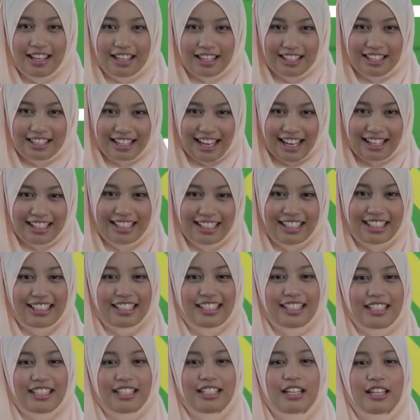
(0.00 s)

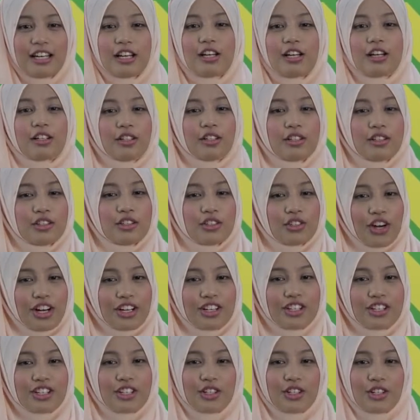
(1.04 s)
Secondly,
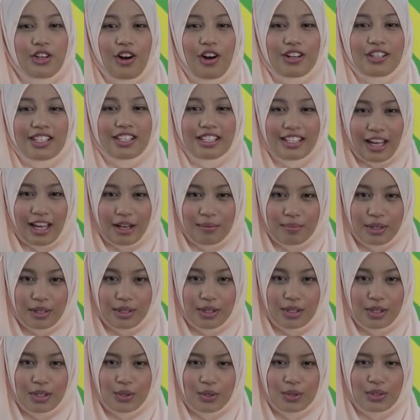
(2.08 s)
construction costs can be
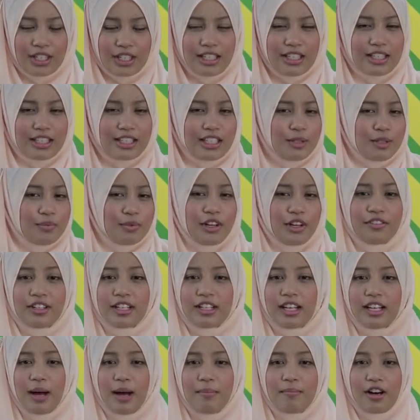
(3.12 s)
reduced in terms of the
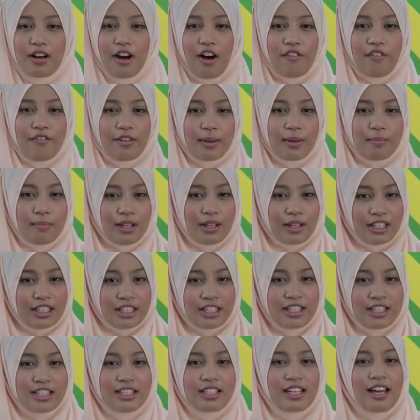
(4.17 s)
number of
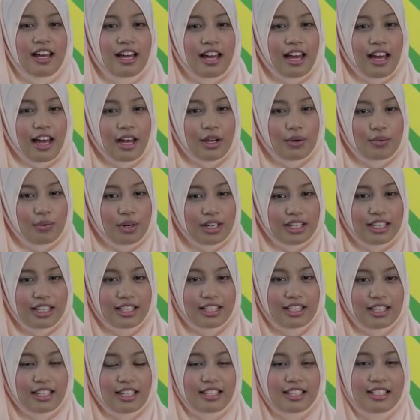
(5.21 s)
employees and working
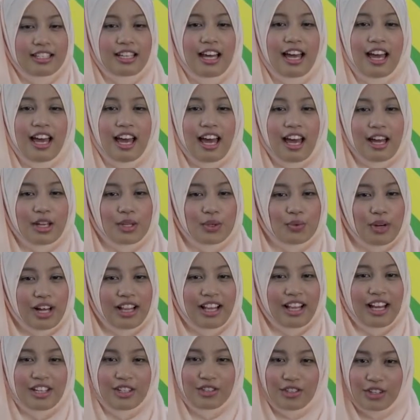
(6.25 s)
days, as well
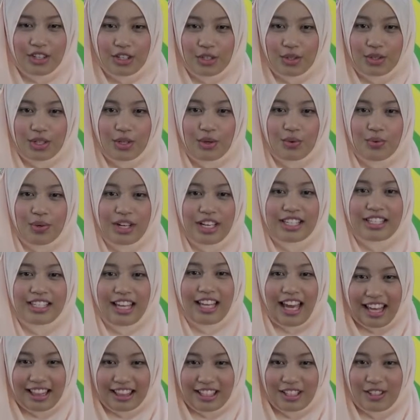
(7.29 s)
as reducing waste
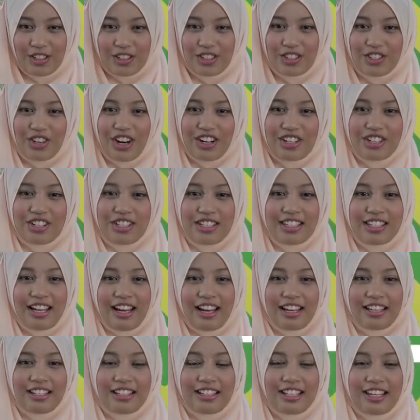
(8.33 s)
at the construction
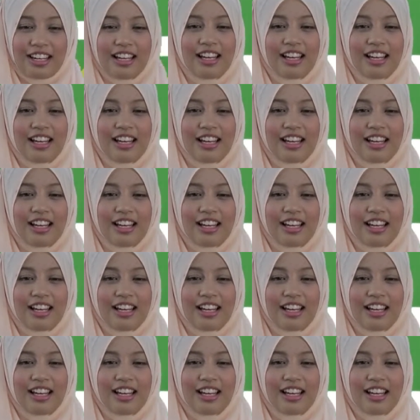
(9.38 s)
site.